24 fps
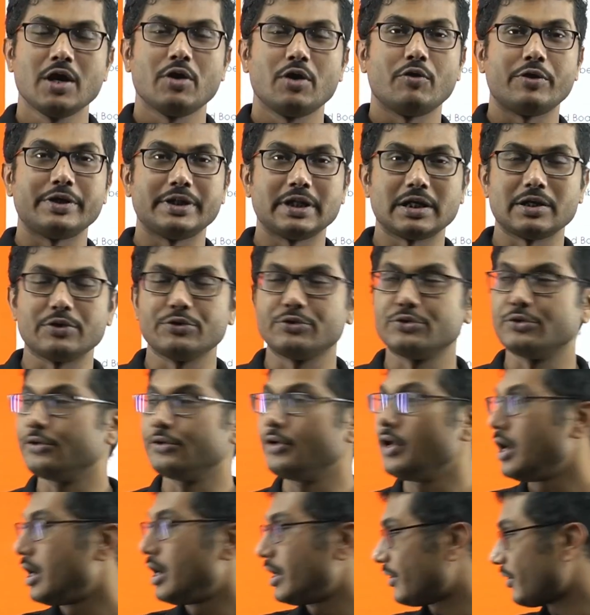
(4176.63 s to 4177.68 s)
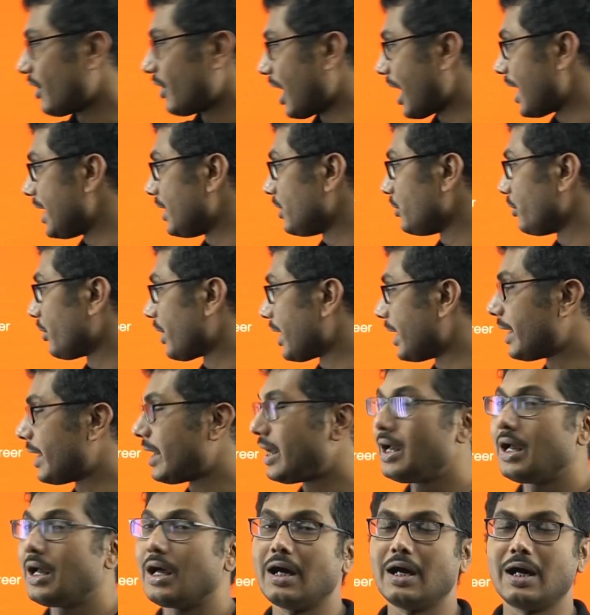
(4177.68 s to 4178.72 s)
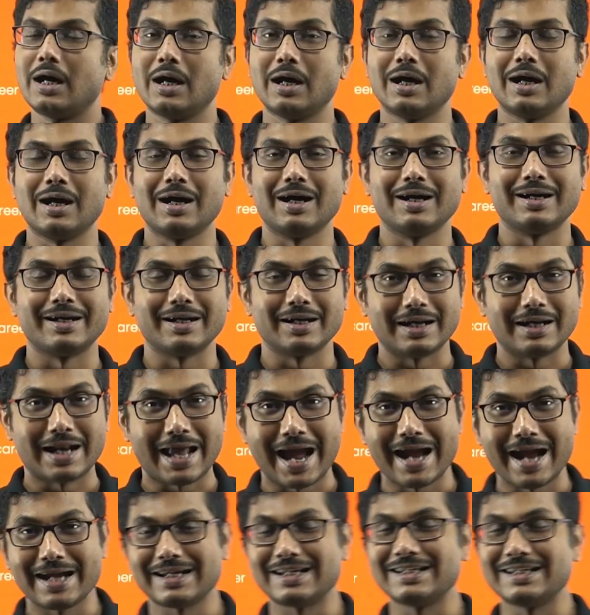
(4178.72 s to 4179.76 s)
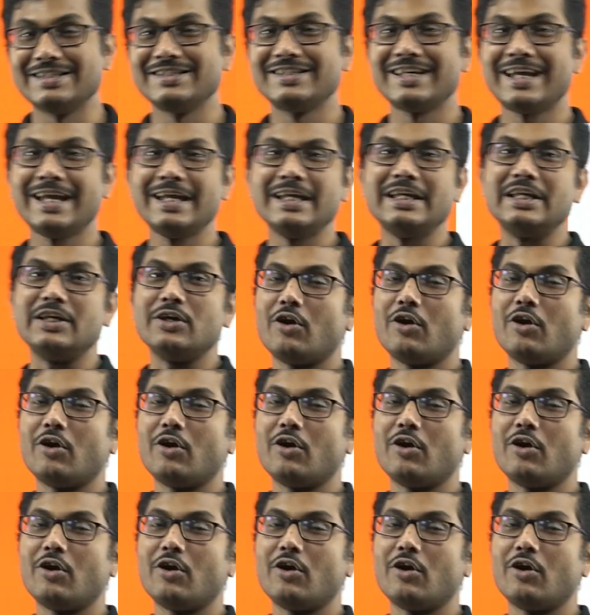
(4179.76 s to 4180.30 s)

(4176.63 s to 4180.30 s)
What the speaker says: whether you should try to get a rank in JEE,